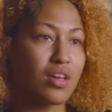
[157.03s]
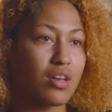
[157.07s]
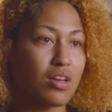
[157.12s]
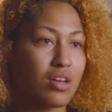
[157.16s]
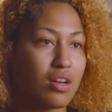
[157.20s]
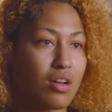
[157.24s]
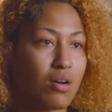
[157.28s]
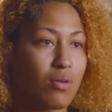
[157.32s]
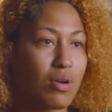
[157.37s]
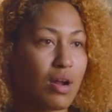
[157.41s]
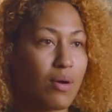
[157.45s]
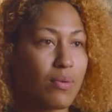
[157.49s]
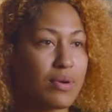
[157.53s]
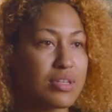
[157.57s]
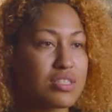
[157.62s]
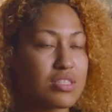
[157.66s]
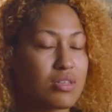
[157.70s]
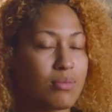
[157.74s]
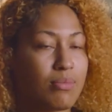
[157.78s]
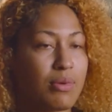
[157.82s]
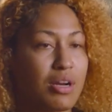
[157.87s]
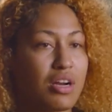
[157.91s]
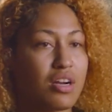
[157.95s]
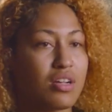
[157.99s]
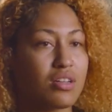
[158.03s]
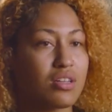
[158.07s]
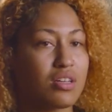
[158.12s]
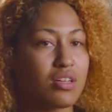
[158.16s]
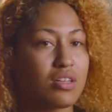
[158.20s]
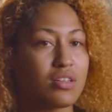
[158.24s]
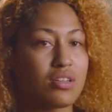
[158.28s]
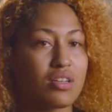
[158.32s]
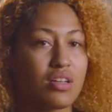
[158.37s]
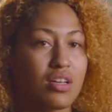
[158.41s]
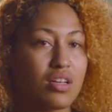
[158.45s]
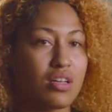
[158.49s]
When I went to
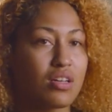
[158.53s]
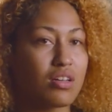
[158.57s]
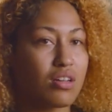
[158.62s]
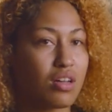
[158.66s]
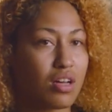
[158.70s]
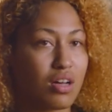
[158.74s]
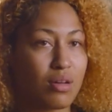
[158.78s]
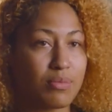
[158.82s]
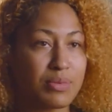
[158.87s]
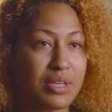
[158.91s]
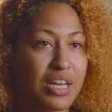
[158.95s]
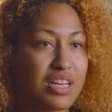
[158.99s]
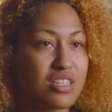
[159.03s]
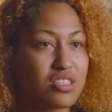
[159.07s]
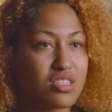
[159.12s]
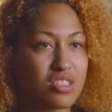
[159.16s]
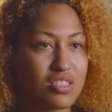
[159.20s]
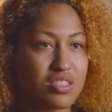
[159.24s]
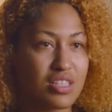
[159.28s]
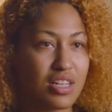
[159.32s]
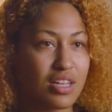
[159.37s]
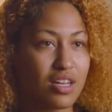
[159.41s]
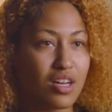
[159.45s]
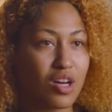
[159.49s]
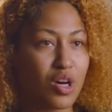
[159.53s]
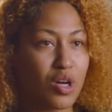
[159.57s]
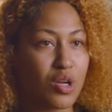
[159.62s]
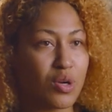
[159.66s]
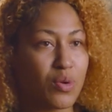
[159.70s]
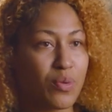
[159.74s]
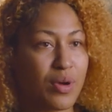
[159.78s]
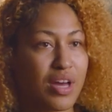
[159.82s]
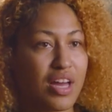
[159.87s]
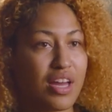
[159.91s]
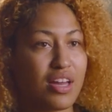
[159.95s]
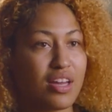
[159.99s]
Maryland, things just didn't go
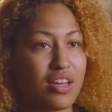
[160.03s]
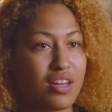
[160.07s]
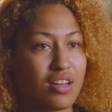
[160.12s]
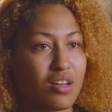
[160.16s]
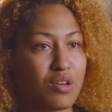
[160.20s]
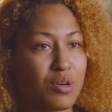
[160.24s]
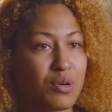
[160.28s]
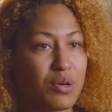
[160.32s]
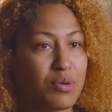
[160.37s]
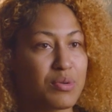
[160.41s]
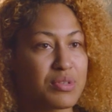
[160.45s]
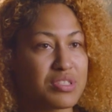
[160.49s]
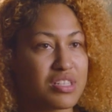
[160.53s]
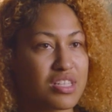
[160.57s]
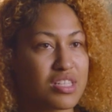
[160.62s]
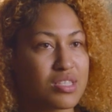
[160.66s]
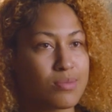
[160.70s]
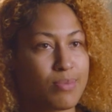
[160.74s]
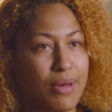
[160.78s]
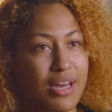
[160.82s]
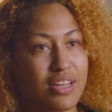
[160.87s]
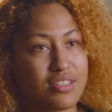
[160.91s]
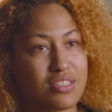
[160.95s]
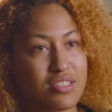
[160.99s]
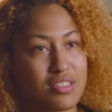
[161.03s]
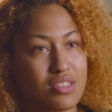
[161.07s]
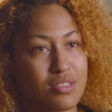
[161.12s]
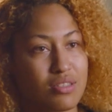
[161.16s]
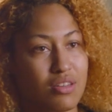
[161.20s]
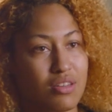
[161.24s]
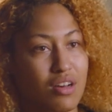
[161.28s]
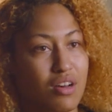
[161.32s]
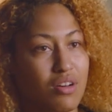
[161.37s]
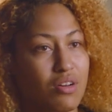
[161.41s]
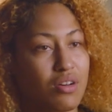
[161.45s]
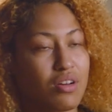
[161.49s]
the way, it was expected
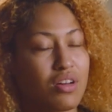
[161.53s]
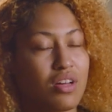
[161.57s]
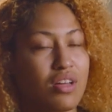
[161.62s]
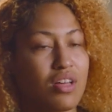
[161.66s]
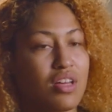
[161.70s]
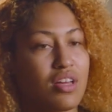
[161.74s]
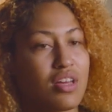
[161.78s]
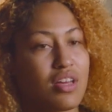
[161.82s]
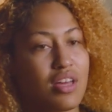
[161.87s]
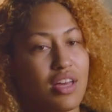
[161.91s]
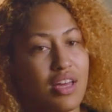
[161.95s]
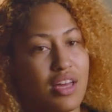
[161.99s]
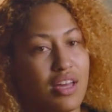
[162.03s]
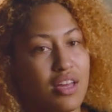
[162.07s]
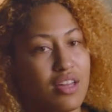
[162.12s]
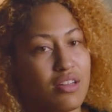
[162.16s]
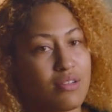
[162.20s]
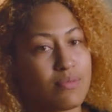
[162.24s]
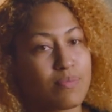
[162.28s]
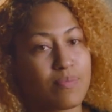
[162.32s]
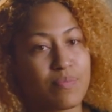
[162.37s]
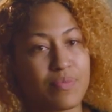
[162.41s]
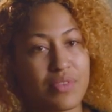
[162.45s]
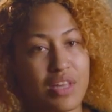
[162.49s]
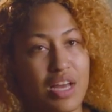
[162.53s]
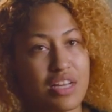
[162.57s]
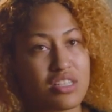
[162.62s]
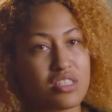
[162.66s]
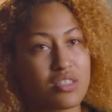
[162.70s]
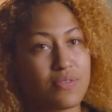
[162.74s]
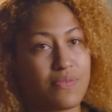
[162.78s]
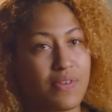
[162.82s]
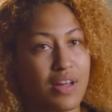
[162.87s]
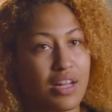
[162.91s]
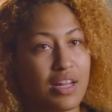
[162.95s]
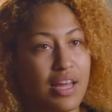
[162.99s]
to go. And I
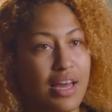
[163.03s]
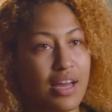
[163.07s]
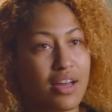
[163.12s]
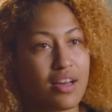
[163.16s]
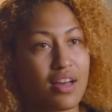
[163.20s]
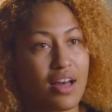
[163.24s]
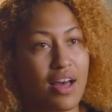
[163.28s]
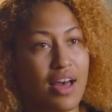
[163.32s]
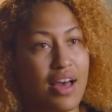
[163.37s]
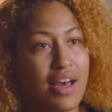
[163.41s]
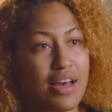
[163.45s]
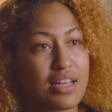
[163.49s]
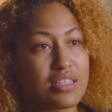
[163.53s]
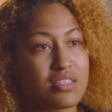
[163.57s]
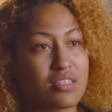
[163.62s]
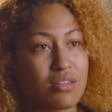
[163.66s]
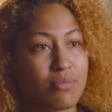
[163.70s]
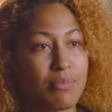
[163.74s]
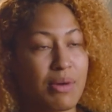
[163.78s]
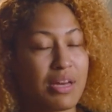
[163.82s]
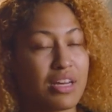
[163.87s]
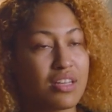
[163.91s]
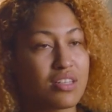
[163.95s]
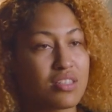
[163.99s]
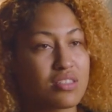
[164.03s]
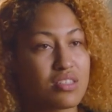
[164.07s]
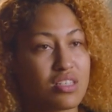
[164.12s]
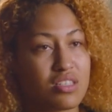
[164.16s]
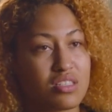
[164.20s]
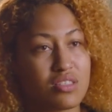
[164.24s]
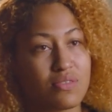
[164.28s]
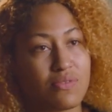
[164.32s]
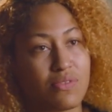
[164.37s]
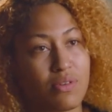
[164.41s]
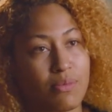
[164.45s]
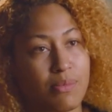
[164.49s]
just felt like I had to make a
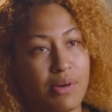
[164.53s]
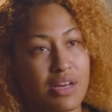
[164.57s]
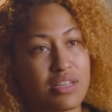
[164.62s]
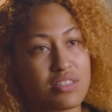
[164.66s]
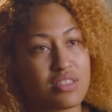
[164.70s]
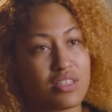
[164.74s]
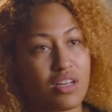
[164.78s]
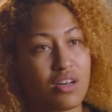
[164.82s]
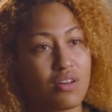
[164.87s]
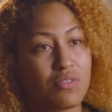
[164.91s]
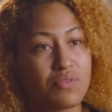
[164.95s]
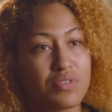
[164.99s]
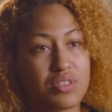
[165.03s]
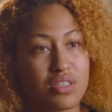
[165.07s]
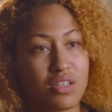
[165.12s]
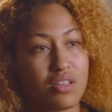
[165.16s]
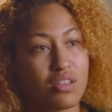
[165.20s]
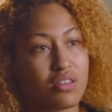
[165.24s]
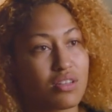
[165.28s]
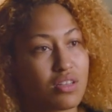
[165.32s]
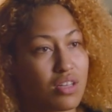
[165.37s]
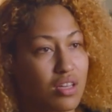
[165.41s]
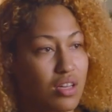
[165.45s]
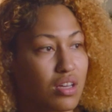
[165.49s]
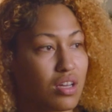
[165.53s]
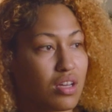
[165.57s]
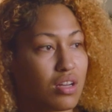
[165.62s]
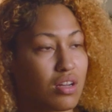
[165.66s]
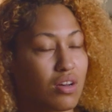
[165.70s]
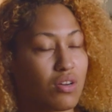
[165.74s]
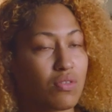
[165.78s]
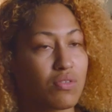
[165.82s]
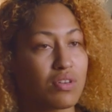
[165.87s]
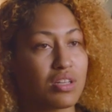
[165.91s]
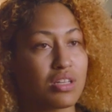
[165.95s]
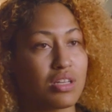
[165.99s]
decision for myself to,
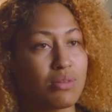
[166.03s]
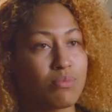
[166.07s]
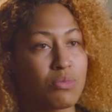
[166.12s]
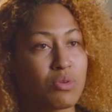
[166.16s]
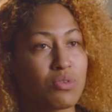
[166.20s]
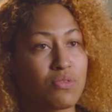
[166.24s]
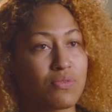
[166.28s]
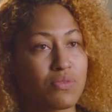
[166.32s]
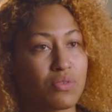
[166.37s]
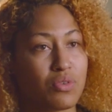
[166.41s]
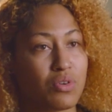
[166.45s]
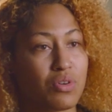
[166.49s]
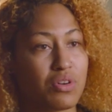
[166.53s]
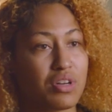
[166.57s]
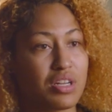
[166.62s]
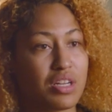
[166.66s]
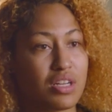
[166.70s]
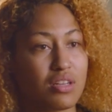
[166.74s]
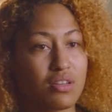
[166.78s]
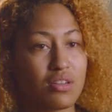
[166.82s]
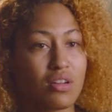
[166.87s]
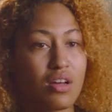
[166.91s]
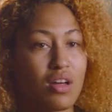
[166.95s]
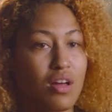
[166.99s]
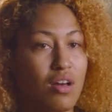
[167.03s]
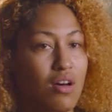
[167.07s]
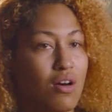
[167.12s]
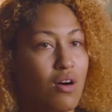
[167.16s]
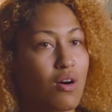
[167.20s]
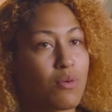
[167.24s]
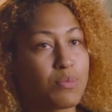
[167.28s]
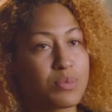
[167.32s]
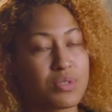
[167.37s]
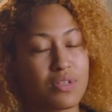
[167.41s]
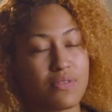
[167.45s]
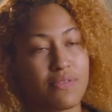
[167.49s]
really move on and
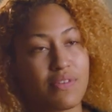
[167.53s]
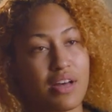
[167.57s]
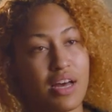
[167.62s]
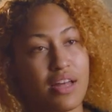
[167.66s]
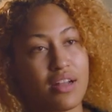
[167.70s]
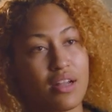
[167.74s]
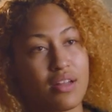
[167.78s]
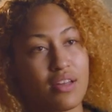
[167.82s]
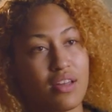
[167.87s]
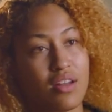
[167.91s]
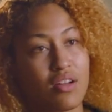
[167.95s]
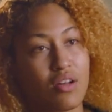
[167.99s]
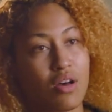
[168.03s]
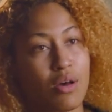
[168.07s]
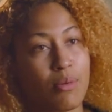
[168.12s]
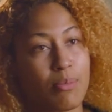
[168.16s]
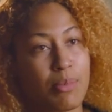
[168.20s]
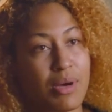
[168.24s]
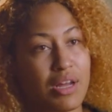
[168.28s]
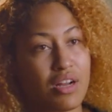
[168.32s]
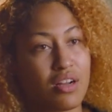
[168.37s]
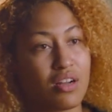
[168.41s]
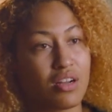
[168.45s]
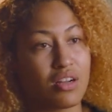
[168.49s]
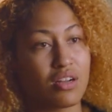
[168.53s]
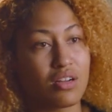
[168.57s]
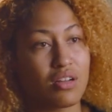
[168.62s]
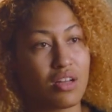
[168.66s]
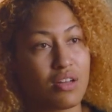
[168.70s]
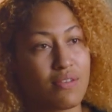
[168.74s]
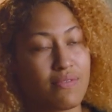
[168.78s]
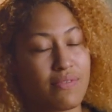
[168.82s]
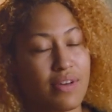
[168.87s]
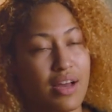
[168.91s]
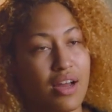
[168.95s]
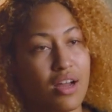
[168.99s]
hope to find a better
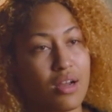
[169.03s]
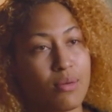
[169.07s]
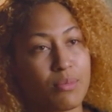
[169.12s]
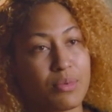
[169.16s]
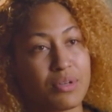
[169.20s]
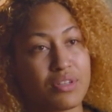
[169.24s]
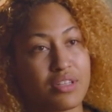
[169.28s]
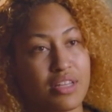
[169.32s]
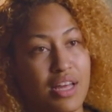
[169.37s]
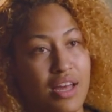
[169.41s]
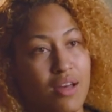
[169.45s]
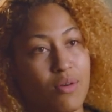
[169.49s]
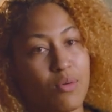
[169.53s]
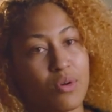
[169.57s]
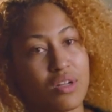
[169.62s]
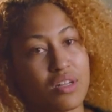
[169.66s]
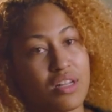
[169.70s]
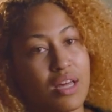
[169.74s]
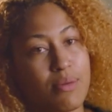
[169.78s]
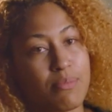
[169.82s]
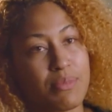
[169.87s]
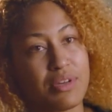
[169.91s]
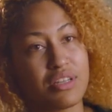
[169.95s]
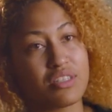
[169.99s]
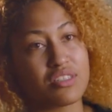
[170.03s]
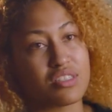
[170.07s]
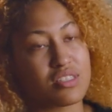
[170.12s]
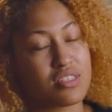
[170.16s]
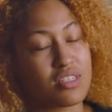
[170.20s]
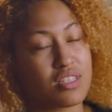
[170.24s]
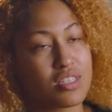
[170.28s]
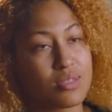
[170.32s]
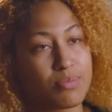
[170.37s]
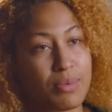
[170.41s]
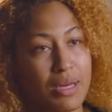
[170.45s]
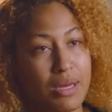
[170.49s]
environment that will let me just
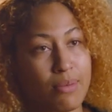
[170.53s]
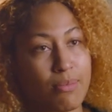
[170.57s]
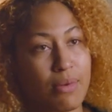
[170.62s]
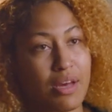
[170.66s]
expand